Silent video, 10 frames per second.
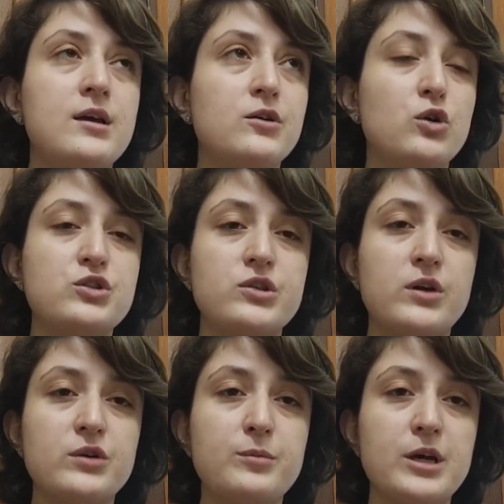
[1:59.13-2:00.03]
not
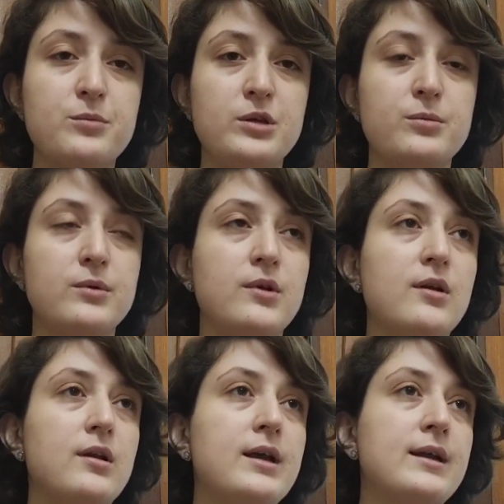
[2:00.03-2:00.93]
surrounded by
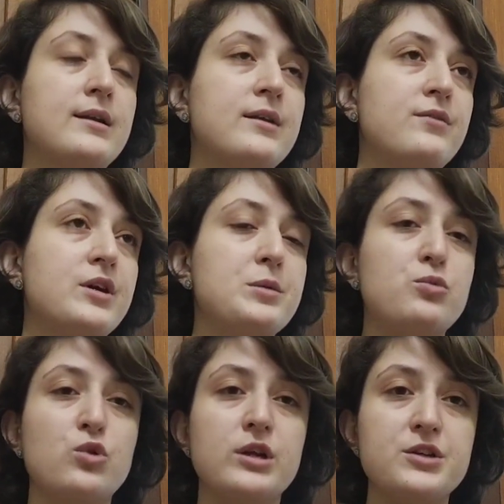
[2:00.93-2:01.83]
people and very
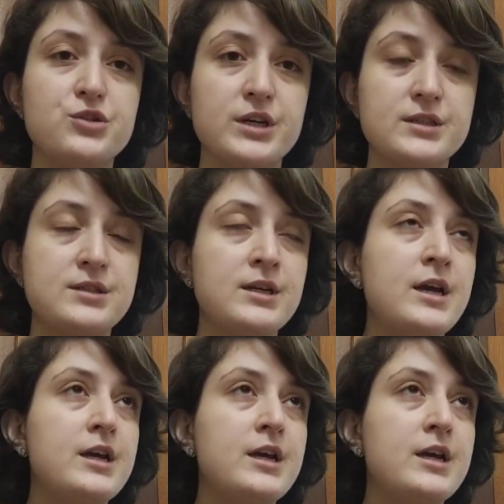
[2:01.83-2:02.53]
poorly dressed,